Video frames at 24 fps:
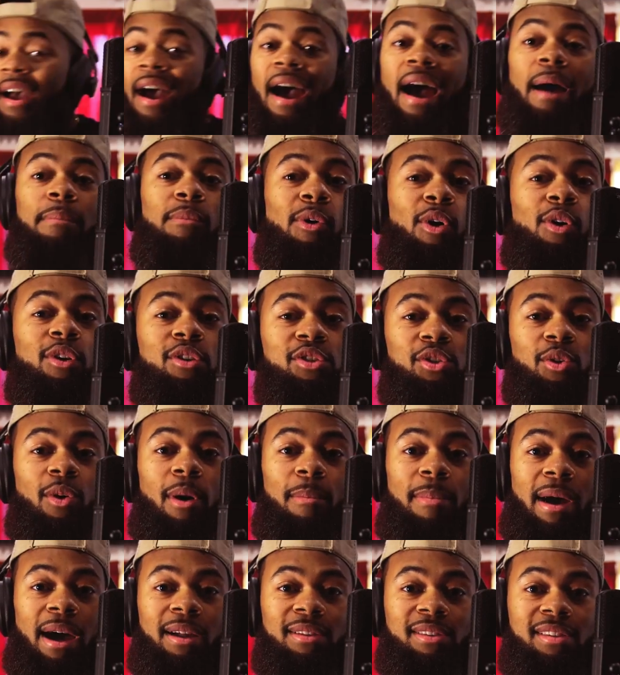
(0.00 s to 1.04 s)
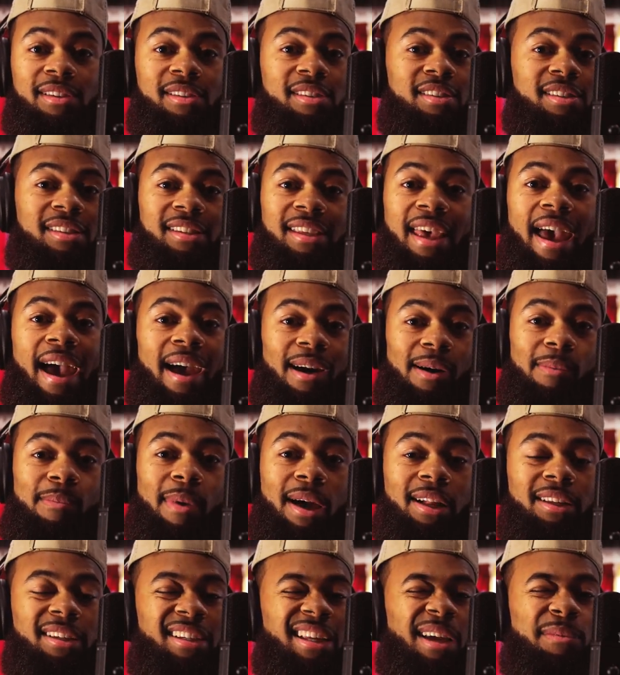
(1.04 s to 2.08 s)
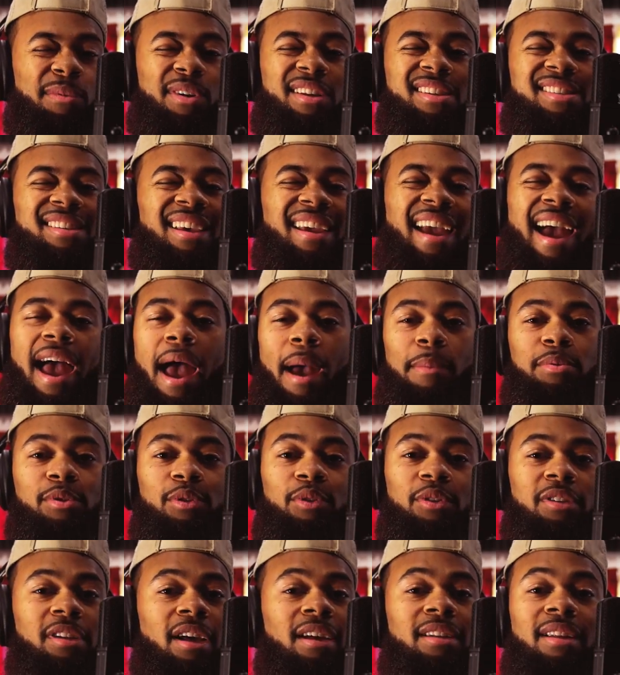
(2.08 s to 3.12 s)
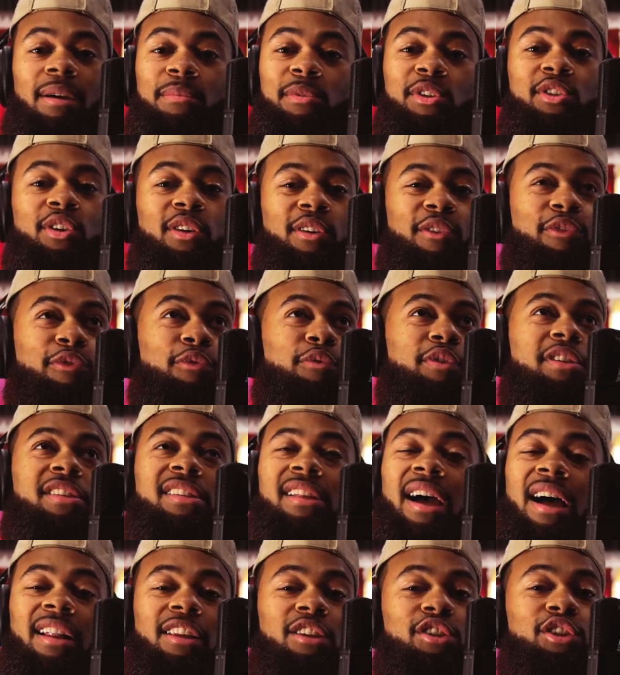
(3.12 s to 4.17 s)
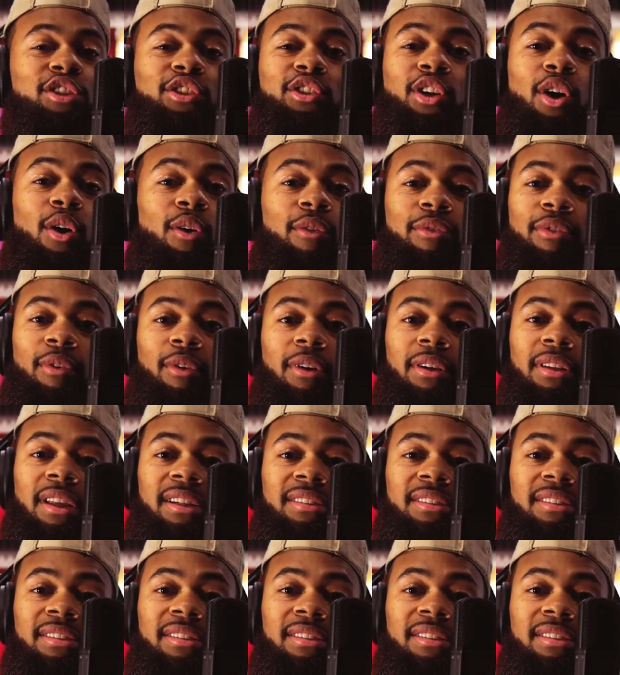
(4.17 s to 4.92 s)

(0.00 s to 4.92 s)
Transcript: I'm also about to scat a melody. I'm gonna say absolutely nothing. I'm just gonna freestyle and just go for it.